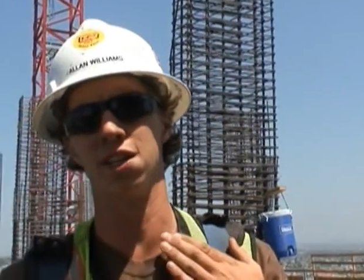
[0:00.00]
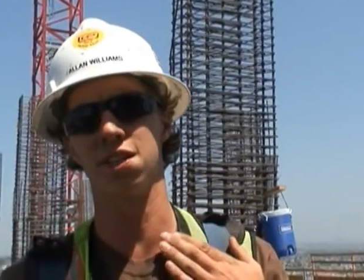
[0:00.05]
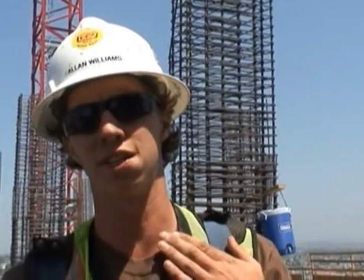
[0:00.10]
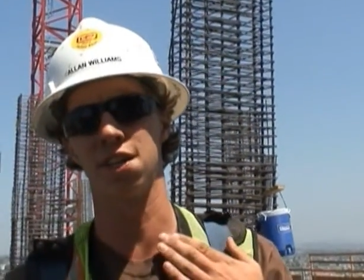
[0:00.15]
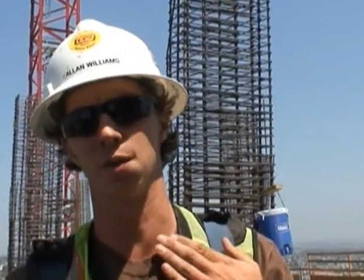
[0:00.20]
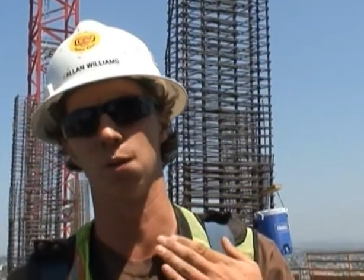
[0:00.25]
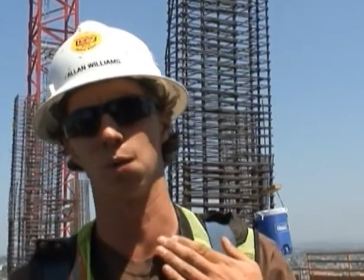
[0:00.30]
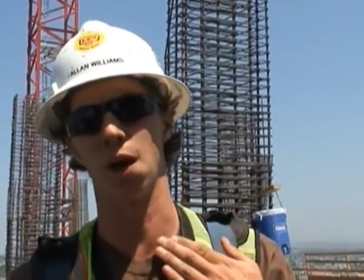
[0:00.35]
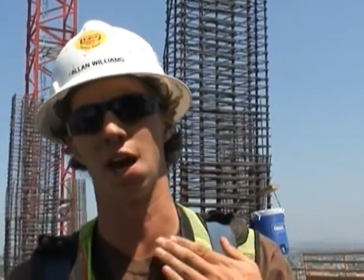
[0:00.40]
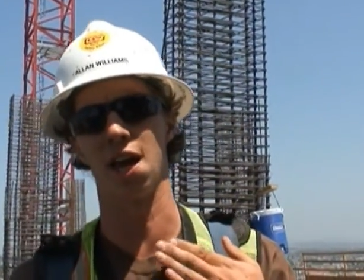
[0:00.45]

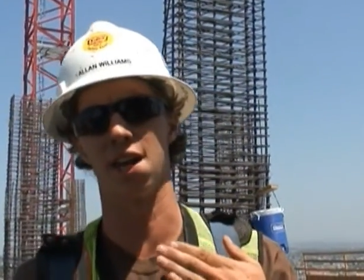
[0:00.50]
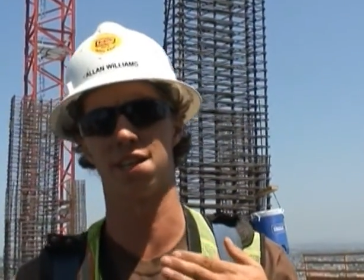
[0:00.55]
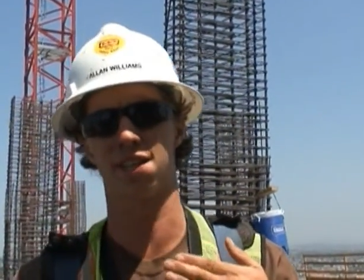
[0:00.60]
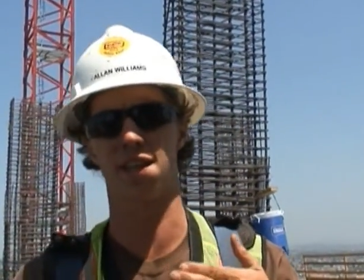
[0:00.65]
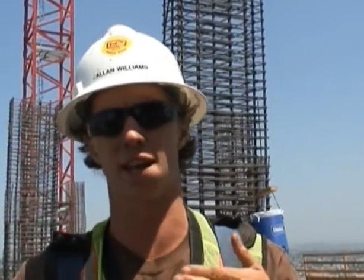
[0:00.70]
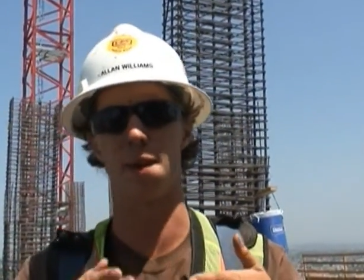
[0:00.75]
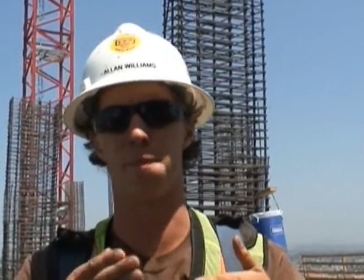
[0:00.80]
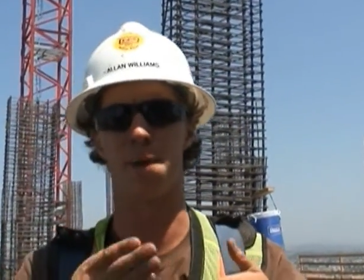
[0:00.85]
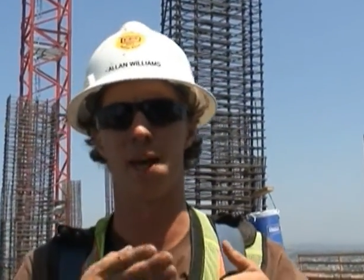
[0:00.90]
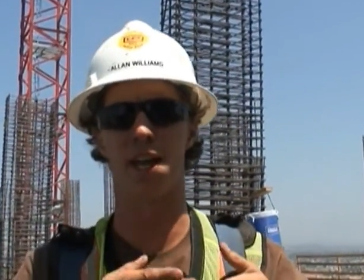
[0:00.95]
east and west,
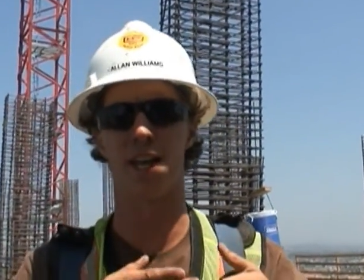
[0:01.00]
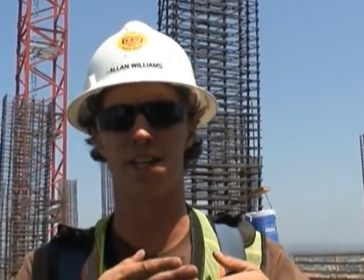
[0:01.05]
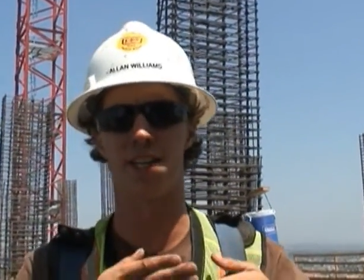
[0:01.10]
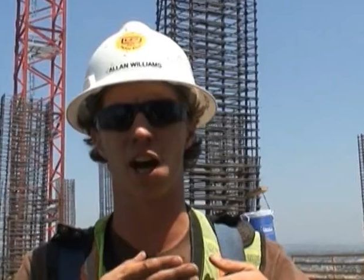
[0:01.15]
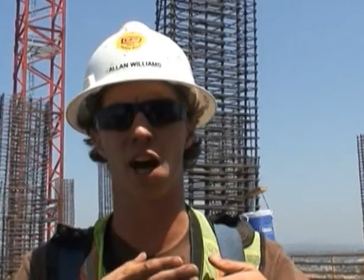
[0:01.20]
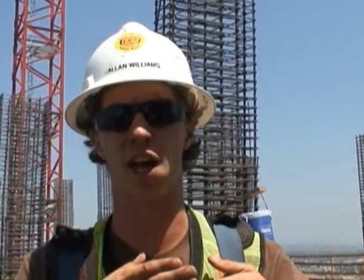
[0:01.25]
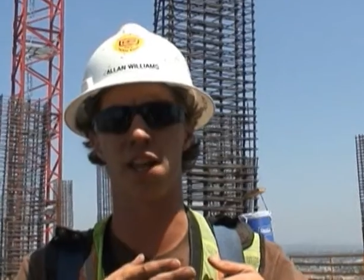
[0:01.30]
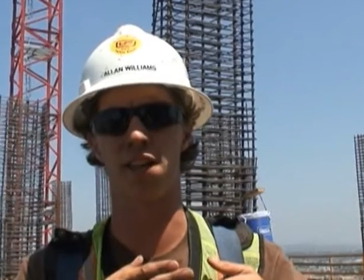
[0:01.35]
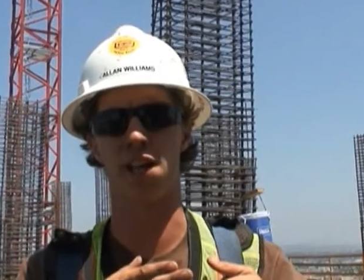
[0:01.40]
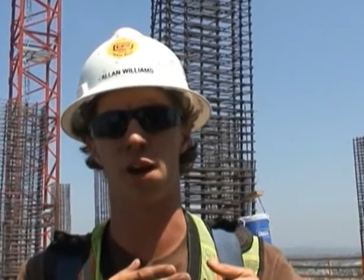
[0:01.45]
and made a
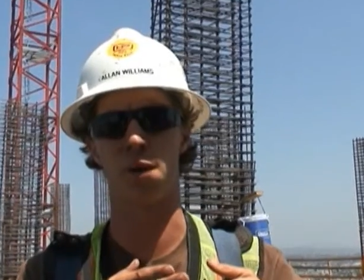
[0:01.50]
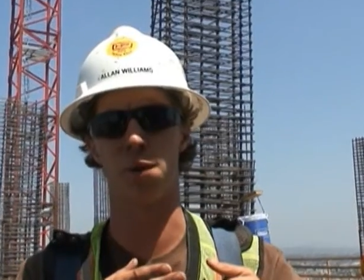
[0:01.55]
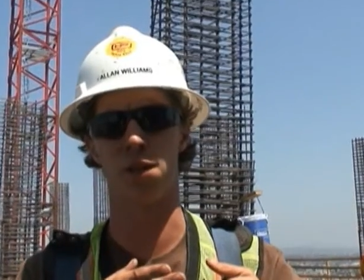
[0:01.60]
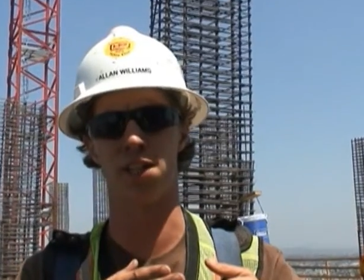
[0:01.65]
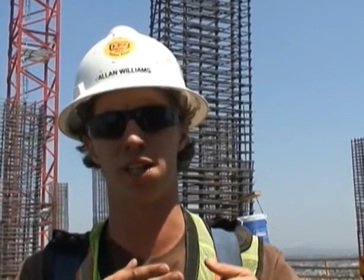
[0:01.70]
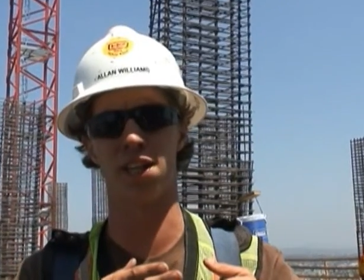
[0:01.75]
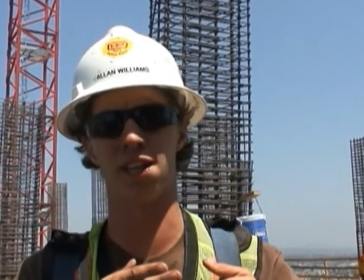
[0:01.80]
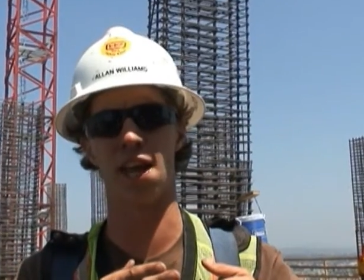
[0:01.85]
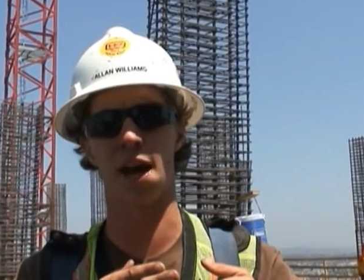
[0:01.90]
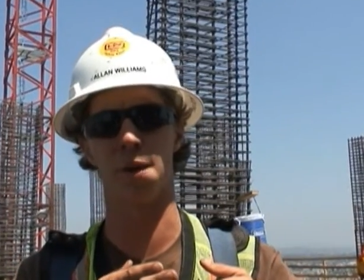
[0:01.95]
dot there. We
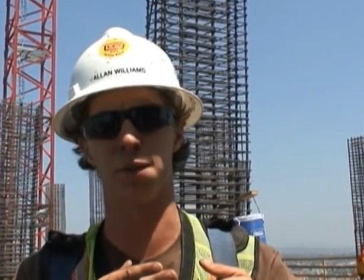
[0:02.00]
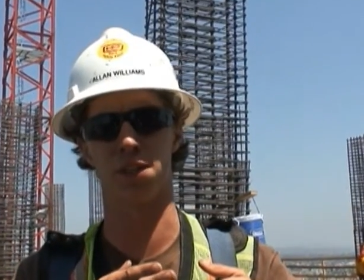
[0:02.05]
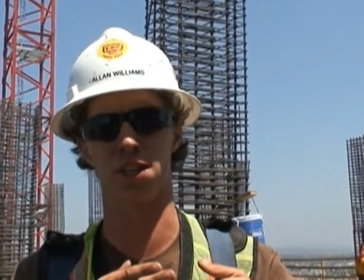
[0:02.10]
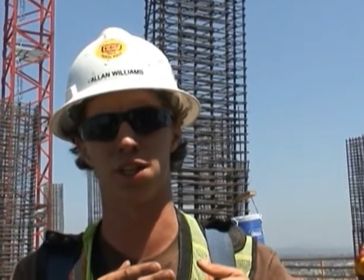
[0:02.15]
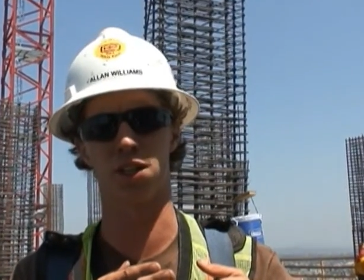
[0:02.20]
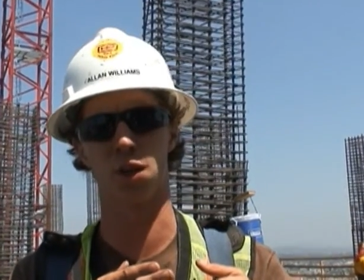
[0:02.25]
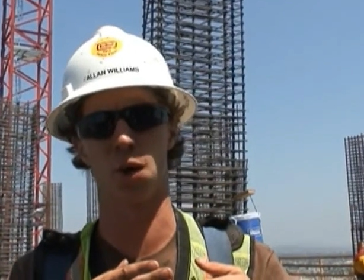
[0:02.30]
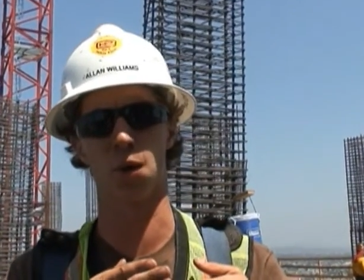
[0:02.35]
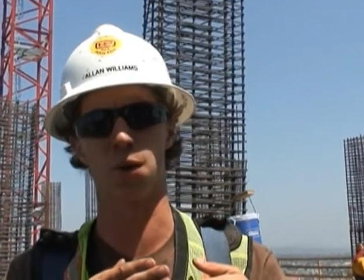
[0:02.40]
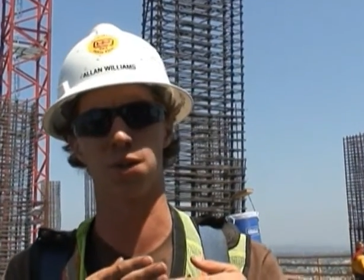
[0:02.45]
did that with
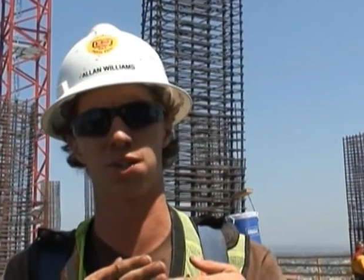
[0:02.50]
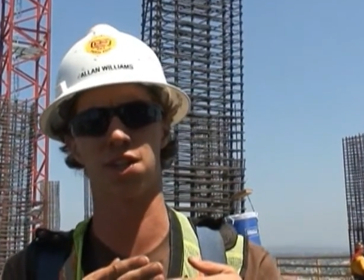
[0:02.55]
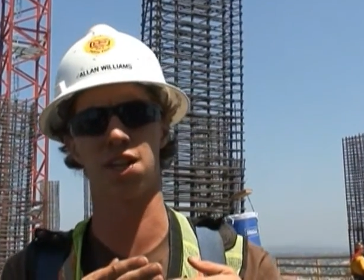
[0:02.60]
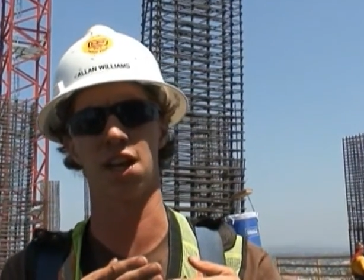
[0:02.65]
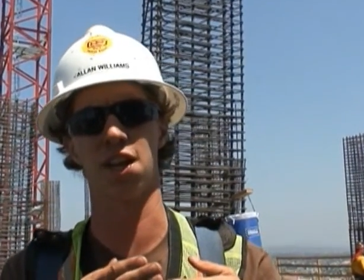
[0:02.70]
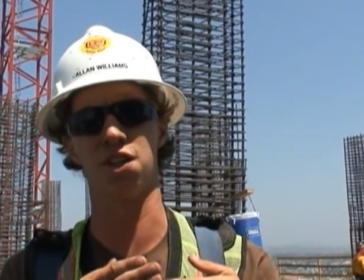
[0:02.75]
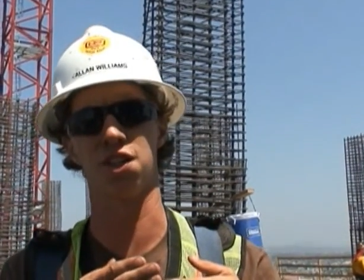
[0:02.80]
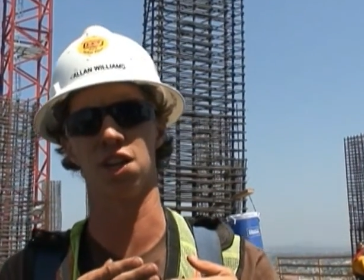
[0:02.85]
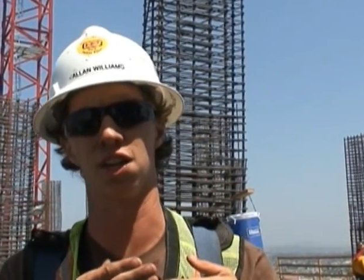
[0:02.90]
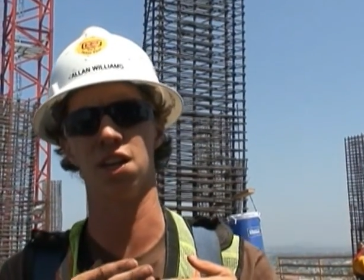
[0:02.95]
the total
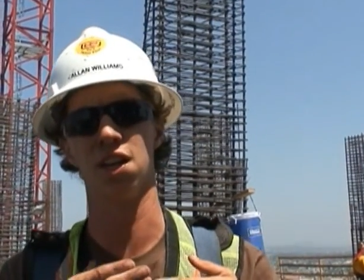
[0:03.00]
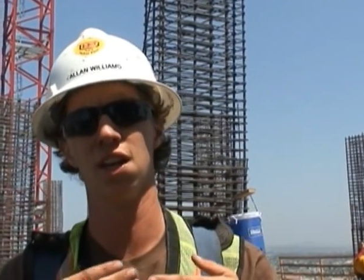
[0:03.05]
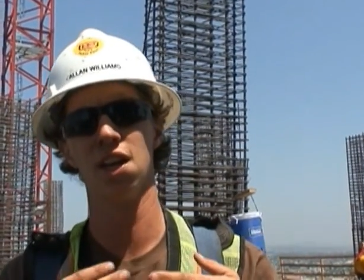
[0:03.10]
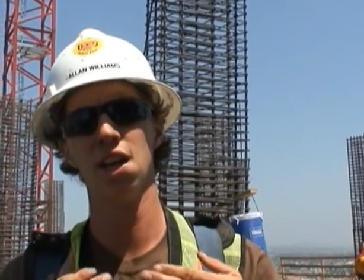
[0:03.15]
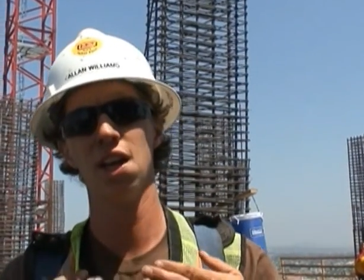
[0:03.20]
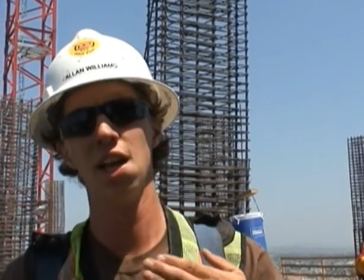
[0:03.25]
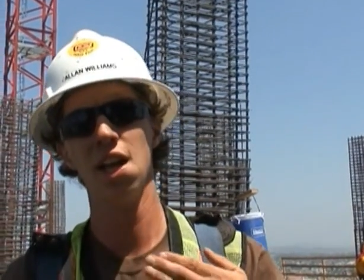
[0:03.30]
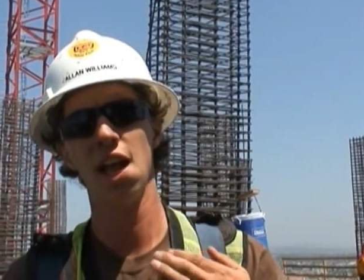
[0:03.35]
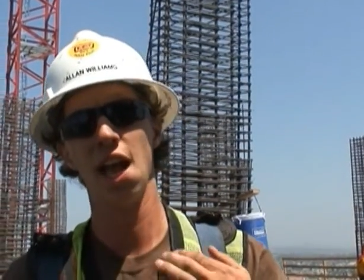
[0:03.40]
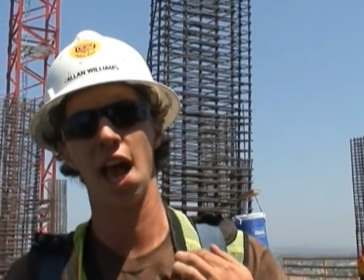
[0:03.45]
station.
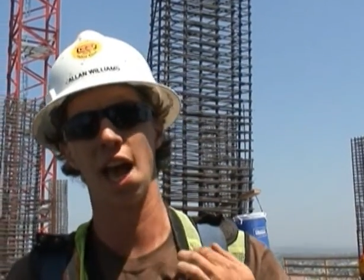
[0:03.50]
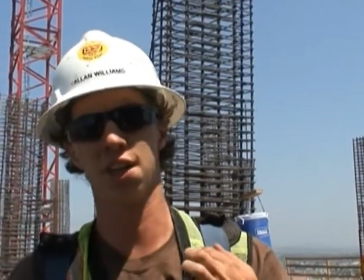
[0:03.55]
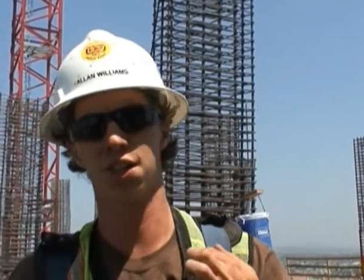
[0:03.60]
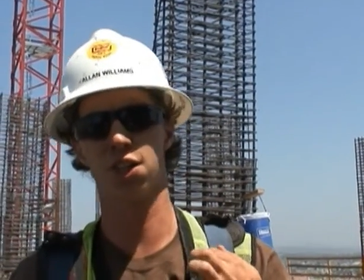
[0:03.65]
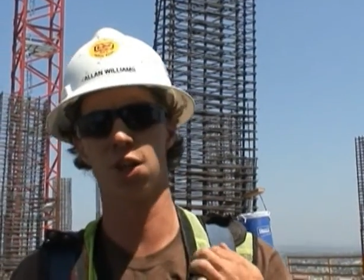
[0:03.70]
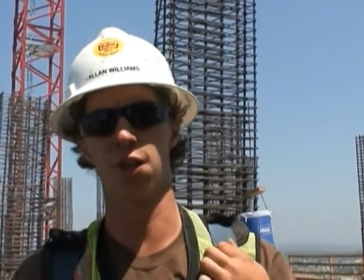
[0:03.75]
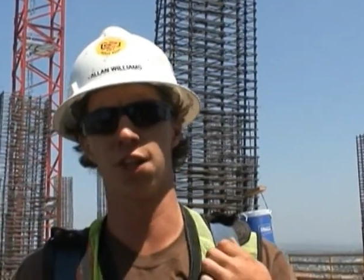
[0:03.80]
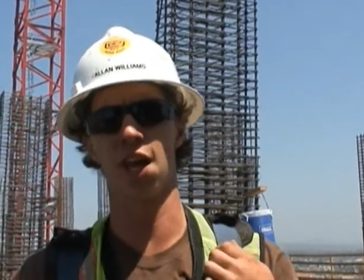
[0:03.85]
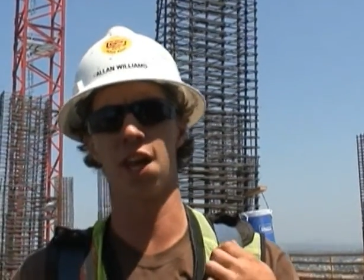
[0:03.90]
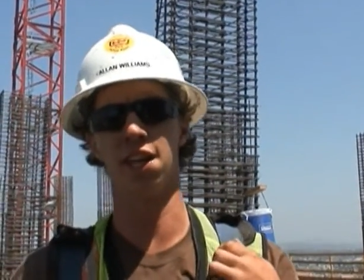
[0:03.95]
And
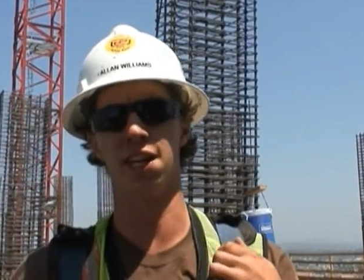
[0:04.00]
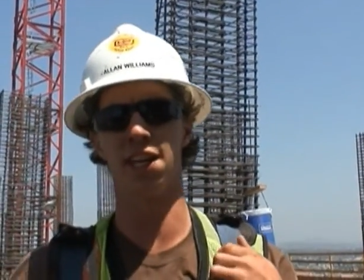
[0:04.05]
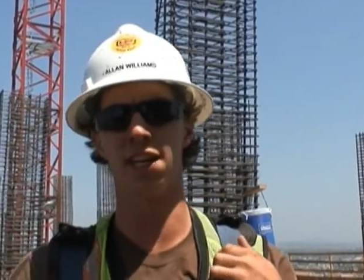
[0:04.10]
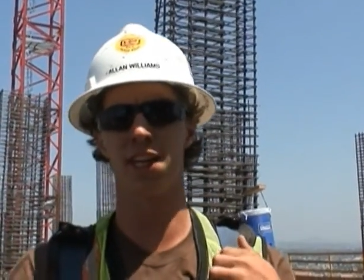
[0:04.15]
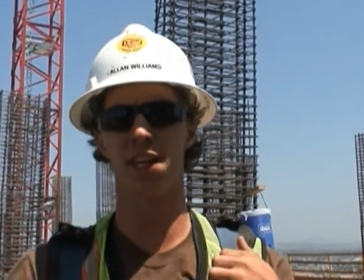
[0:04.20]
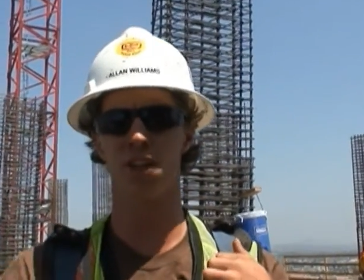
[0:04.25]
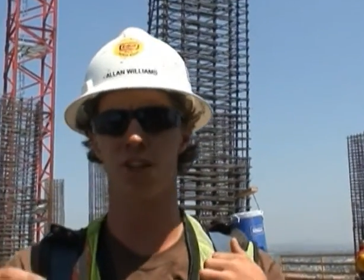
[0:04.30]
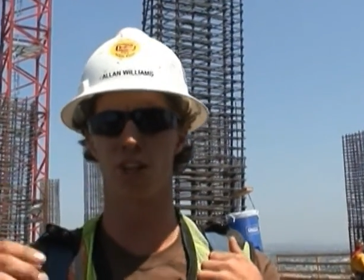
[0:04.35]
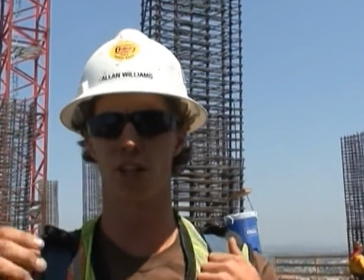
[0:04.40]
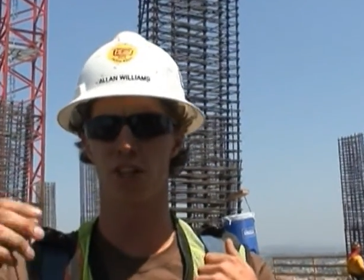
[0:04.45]
so then he
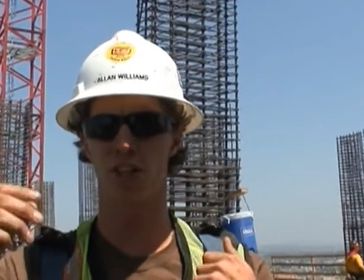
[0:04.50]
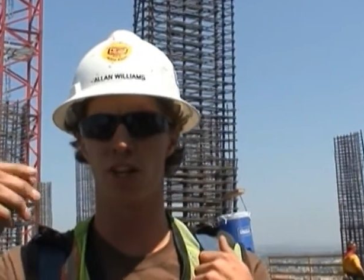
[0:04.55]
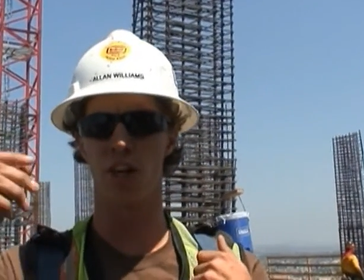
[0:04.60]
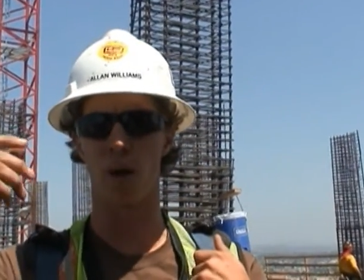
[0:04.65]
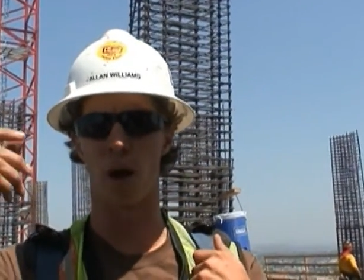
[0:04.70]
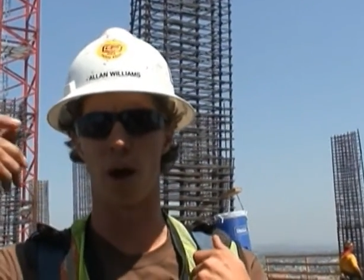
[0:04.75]
can just